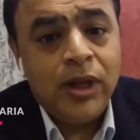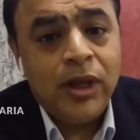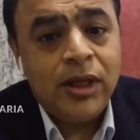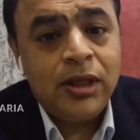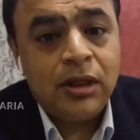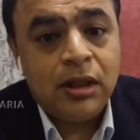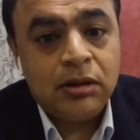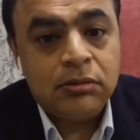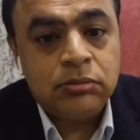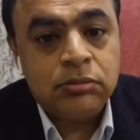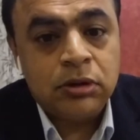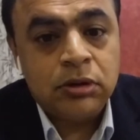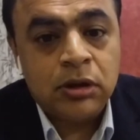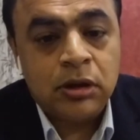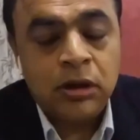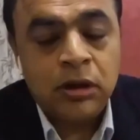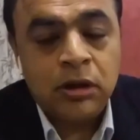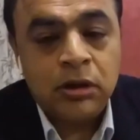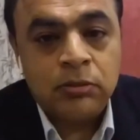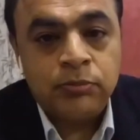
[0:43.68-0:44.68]
Well,
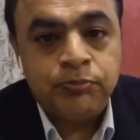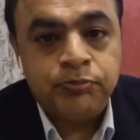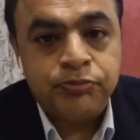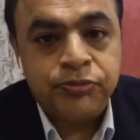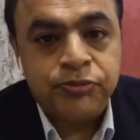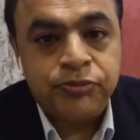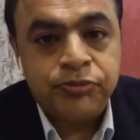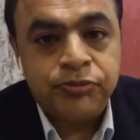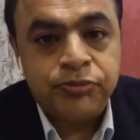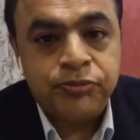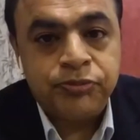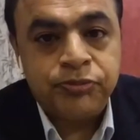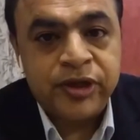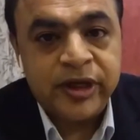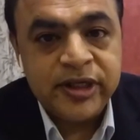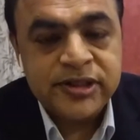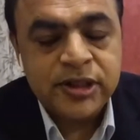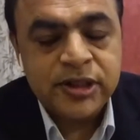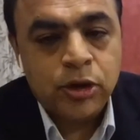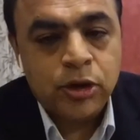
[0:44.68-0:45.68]

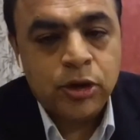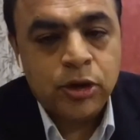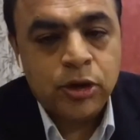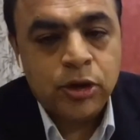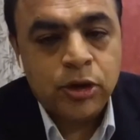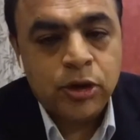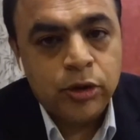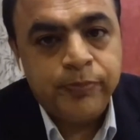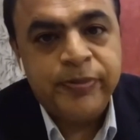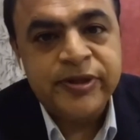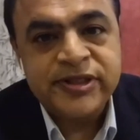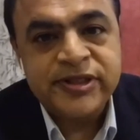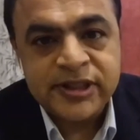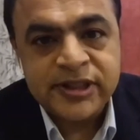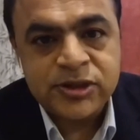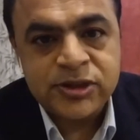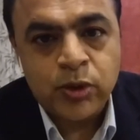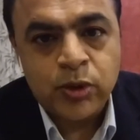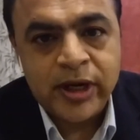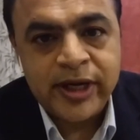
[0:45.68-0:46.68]
things are good
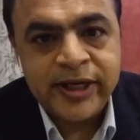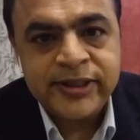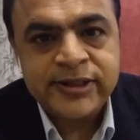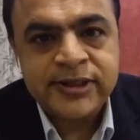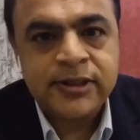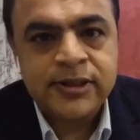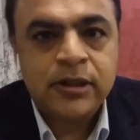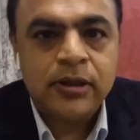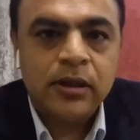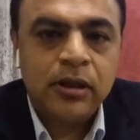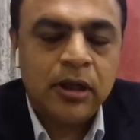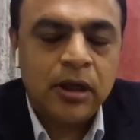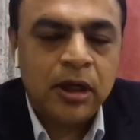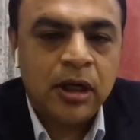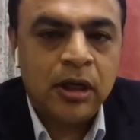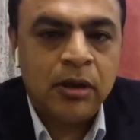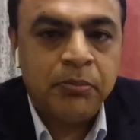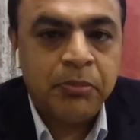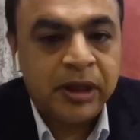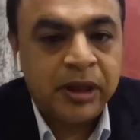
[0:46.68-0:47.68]
business-wise,
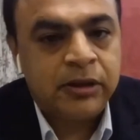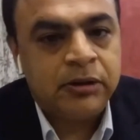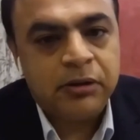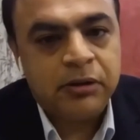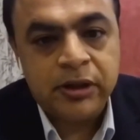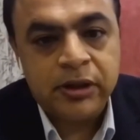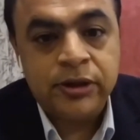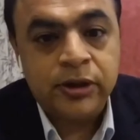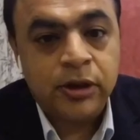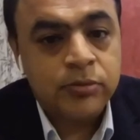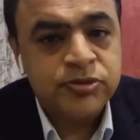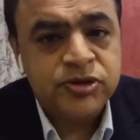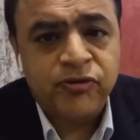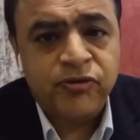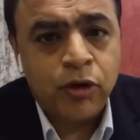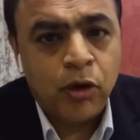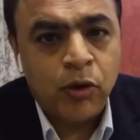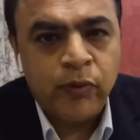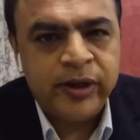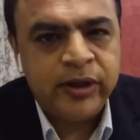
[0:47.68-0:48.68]
but in terms of
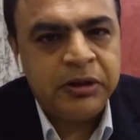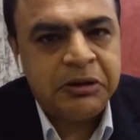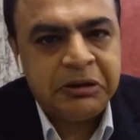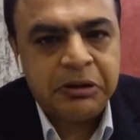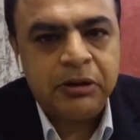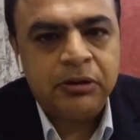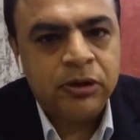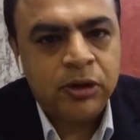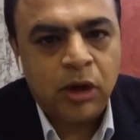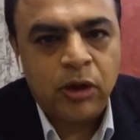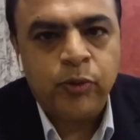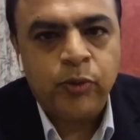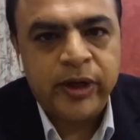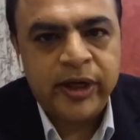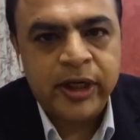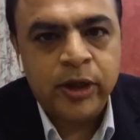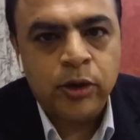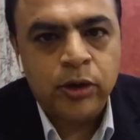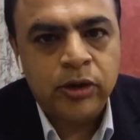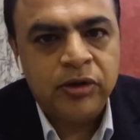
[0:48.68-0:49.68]
COVID, not very
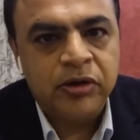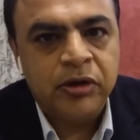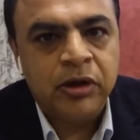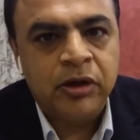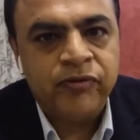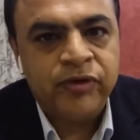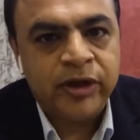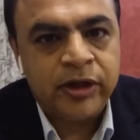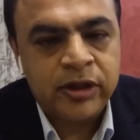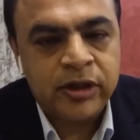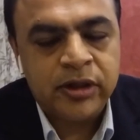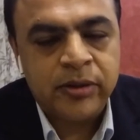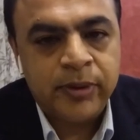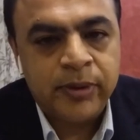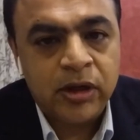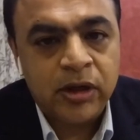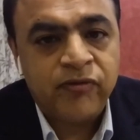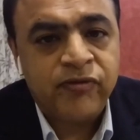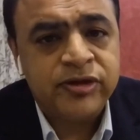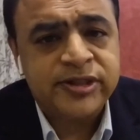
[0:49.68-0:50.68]
good. We are in the middle
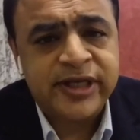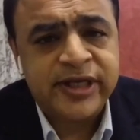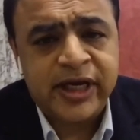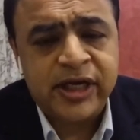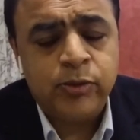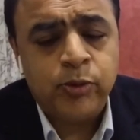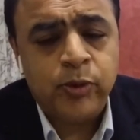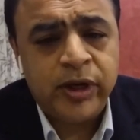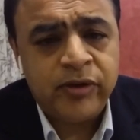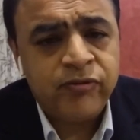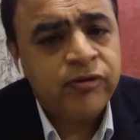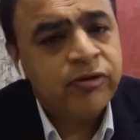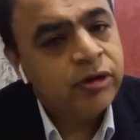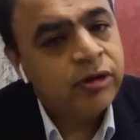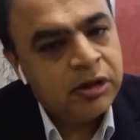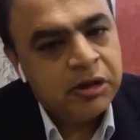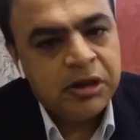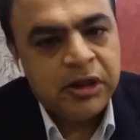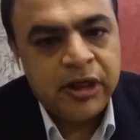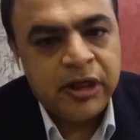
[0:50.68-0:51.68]
of a second wave
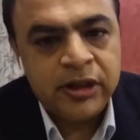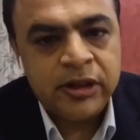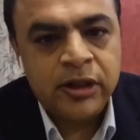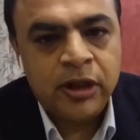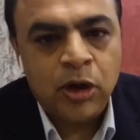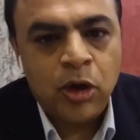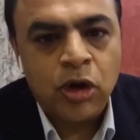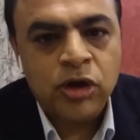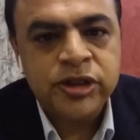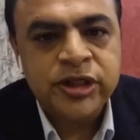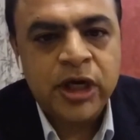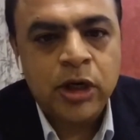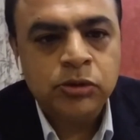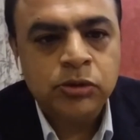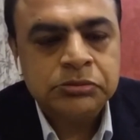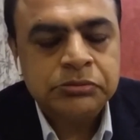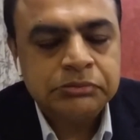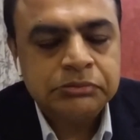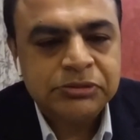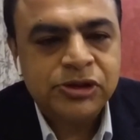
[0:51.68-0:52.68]
in the
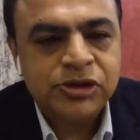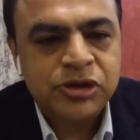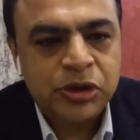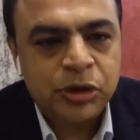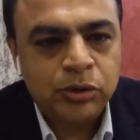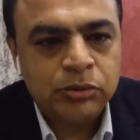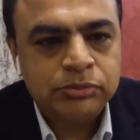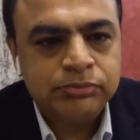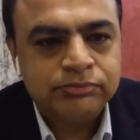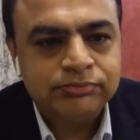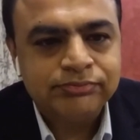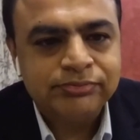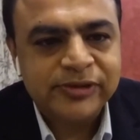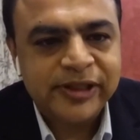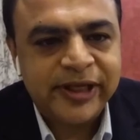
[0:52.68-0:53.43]
lockdown. So,